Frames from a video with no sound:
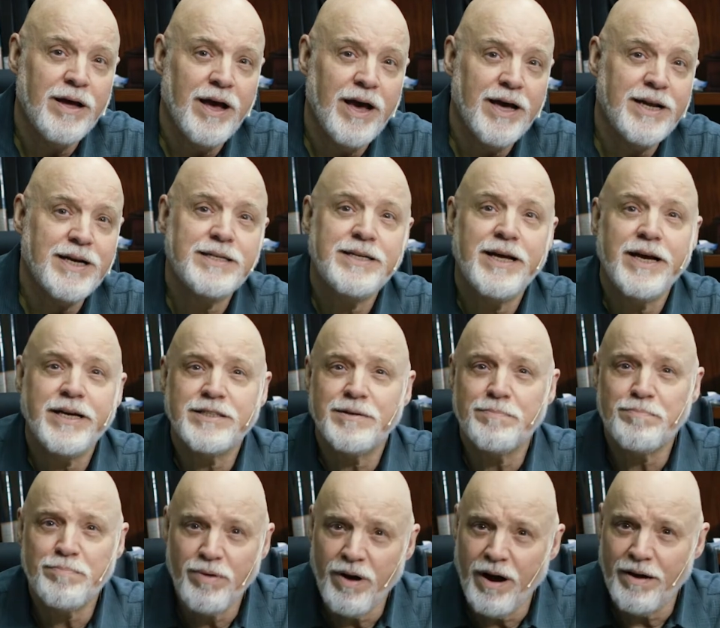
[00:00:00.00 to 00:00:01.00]
And it takes a
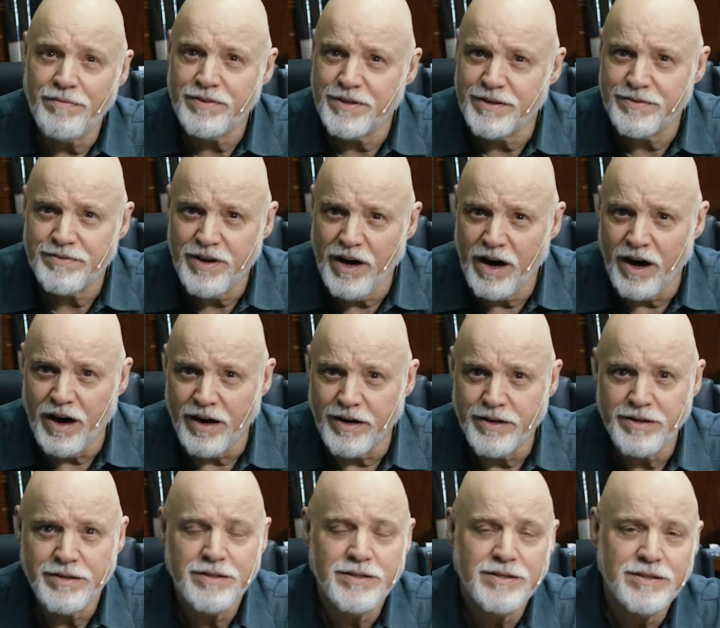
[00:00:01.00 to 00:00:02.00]
prophet of
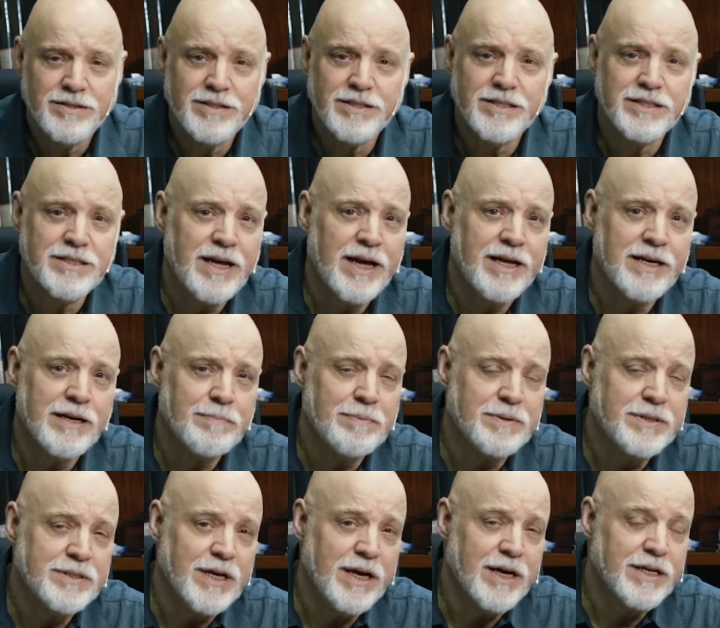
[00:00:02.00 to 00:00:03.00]
God to stand up
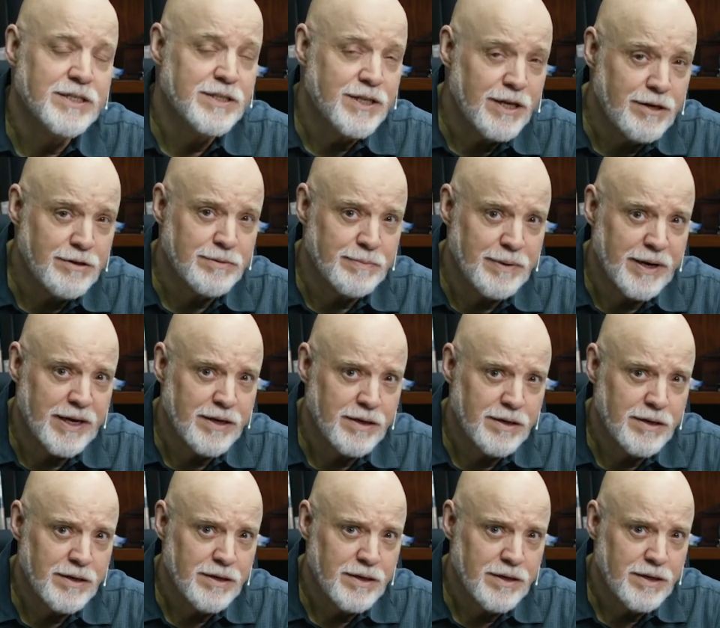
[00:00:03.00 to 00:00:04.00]
and say, excuse
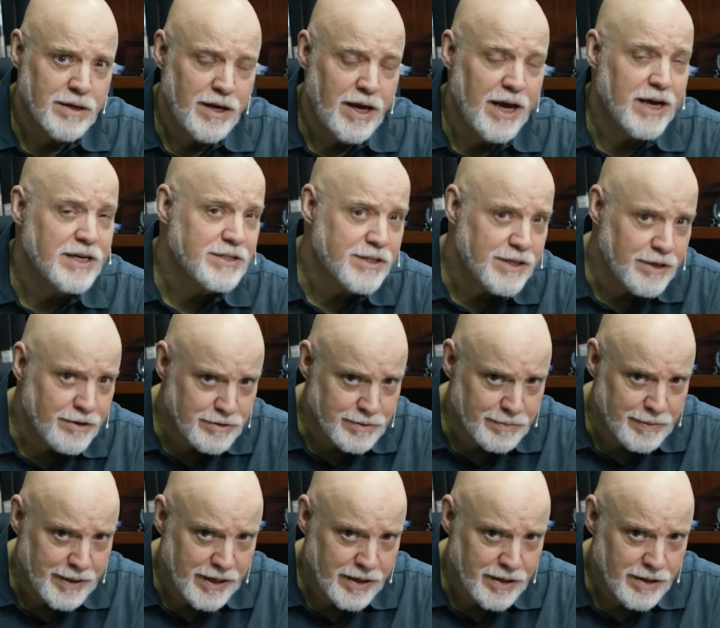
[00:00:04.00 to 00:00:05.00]

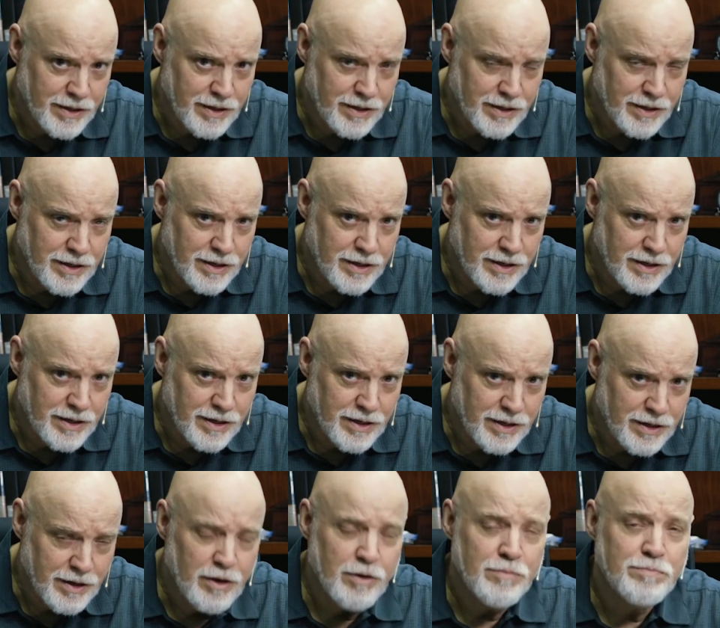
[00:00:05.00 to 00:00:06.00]
me.
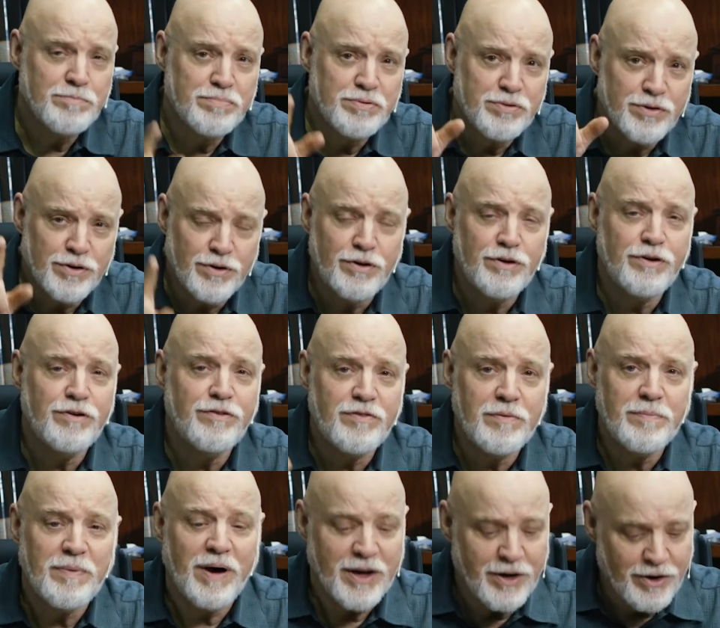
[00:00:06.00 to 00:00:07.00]

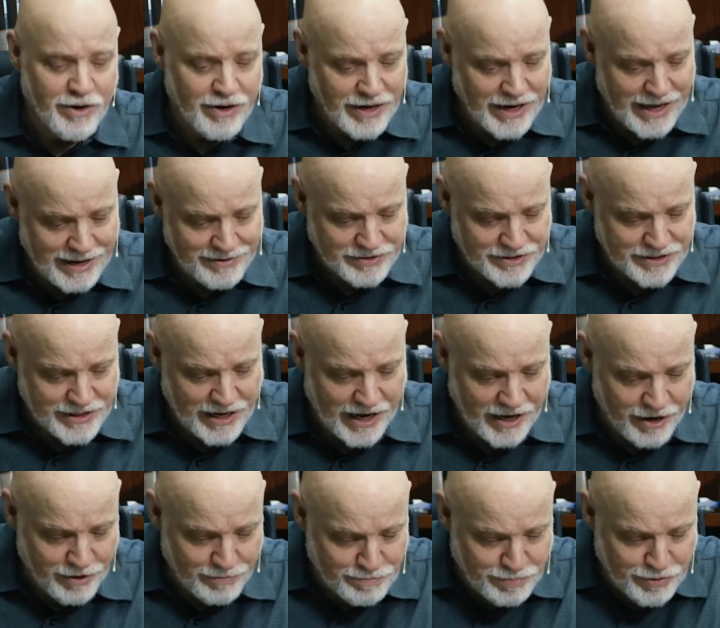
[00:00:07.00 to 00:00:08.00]
Prove by your
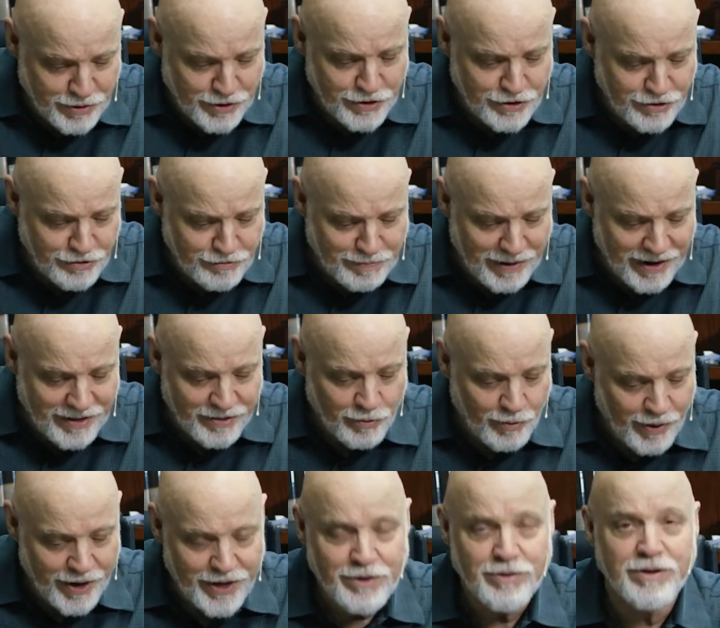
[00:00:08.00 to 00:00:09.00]
lifestyle, prove by the
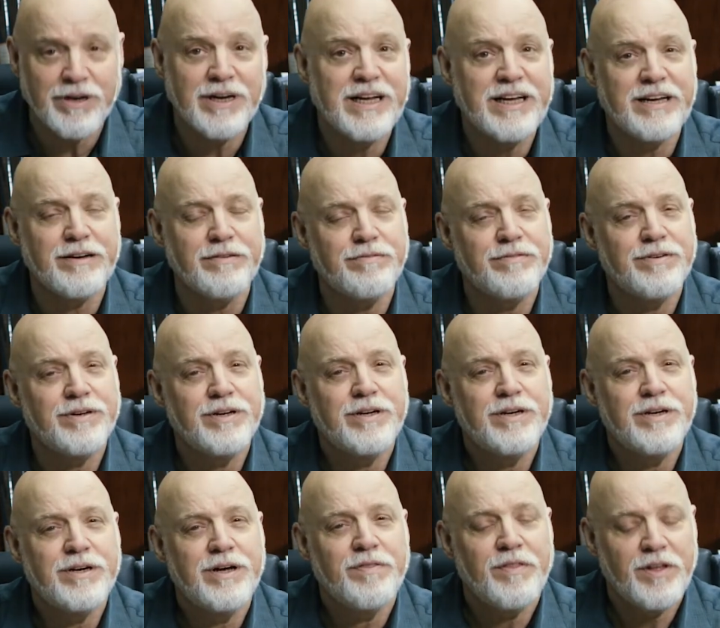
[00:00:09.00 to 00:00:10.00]
way you live
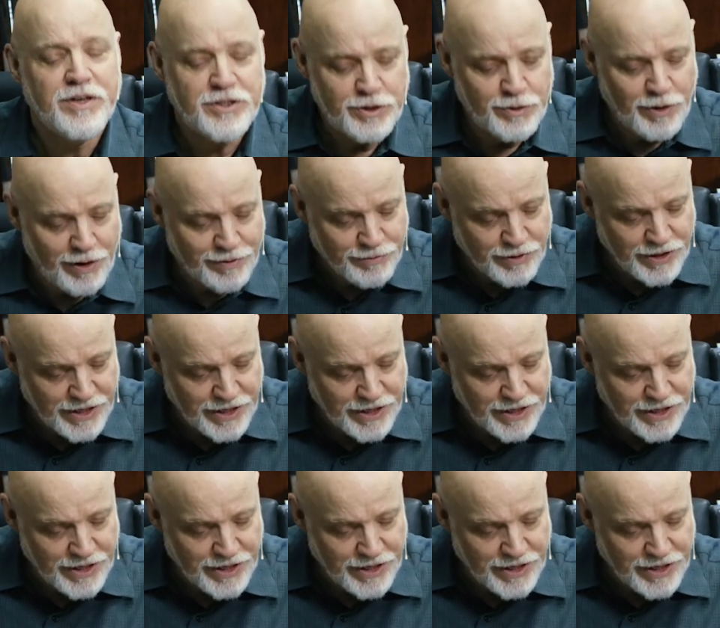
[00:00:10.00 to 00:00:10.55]
that you have